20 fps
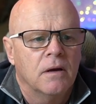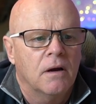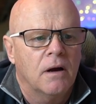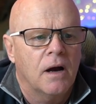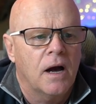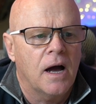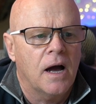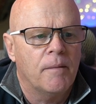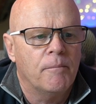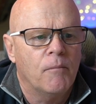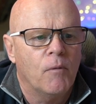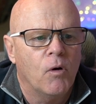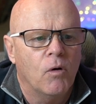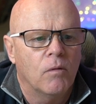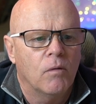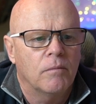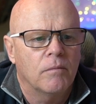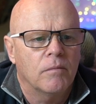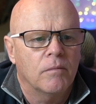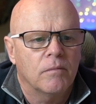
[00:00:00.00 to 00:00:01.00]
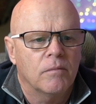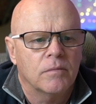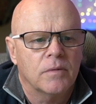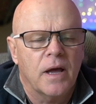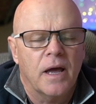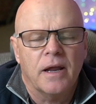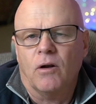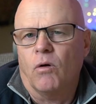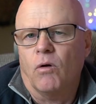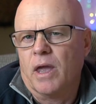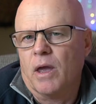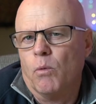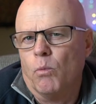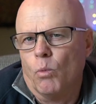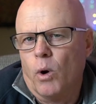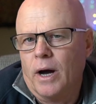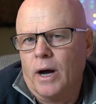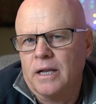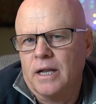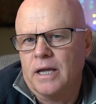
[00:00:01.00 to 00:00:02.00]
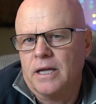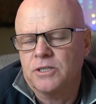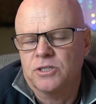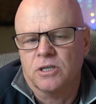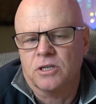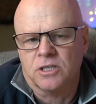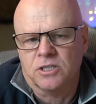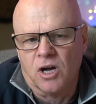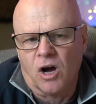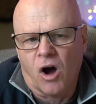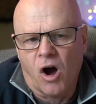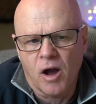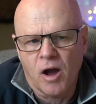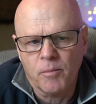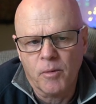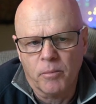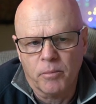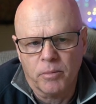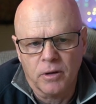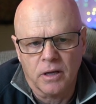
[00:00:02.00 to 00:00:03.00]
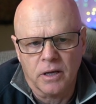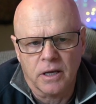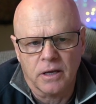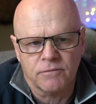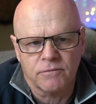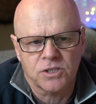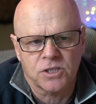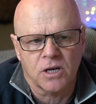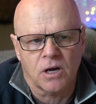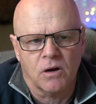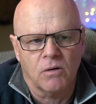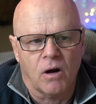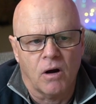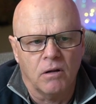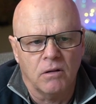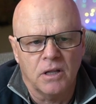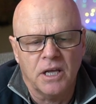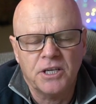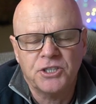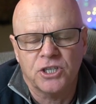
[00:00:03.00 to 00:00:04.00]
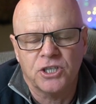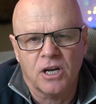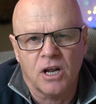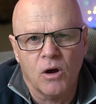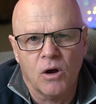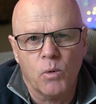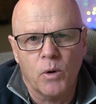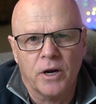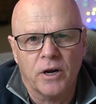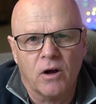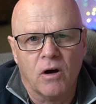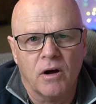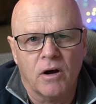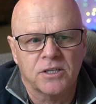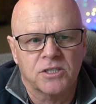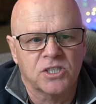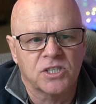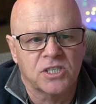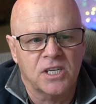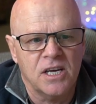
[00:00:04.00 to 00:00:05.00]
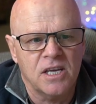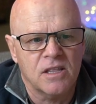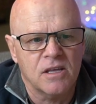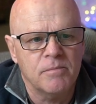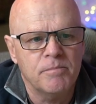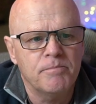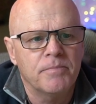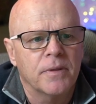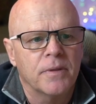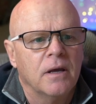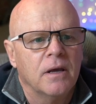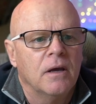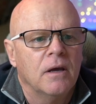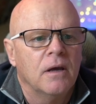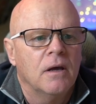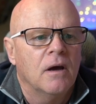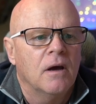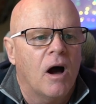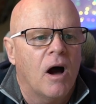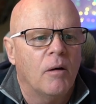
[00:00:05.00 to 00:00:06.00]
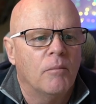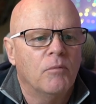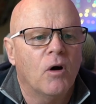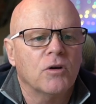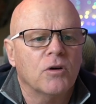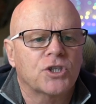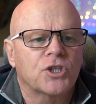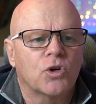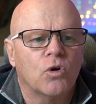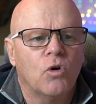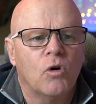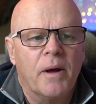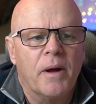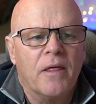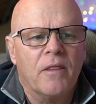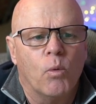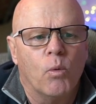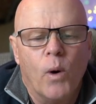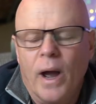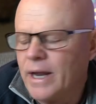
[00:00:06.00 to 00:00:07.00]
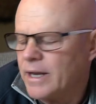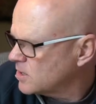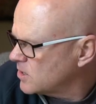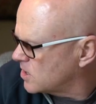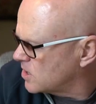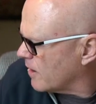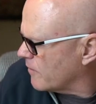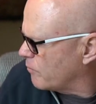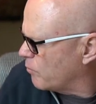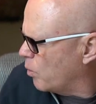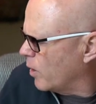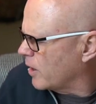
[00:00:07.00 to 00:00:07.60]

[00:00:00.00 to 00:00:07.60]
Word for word: Um, and I'll get one lens at a time, I believe. So I'll let you know when I see them. I'm not sure about the weight and stuff.